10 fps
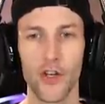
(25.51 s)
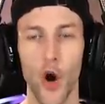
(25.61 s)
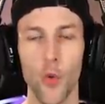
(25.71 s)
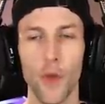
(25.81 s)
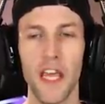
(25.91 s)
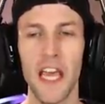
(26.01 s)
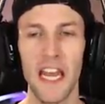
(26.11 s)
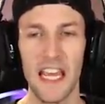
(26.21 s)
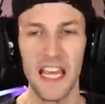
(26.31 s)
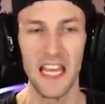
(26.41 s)
Don't
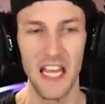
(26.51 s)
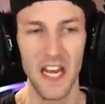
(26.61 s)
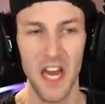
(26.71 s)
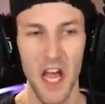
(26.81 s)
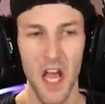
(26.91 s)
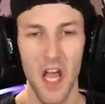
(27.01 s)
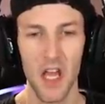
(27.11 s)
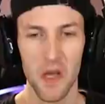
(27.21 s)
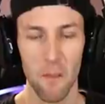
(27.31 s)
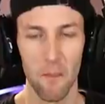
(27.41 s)
get eaten
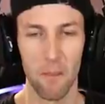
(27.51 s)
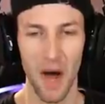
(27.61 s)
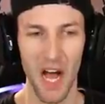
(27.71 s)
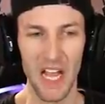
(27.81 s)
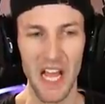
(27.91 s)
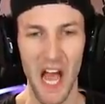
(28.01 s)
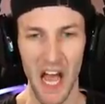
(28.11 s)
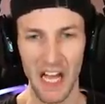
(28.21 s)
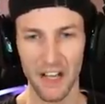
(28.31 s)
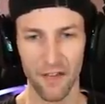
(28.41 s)
by
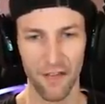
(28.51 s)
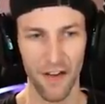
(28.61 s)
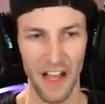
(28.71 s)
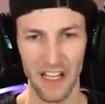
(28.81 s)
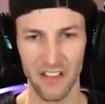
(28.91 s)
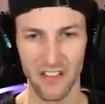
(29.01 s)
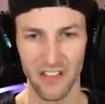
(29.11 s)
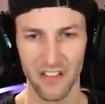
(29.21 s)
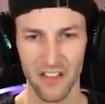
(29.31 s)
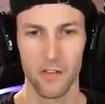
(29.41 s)
Eggface.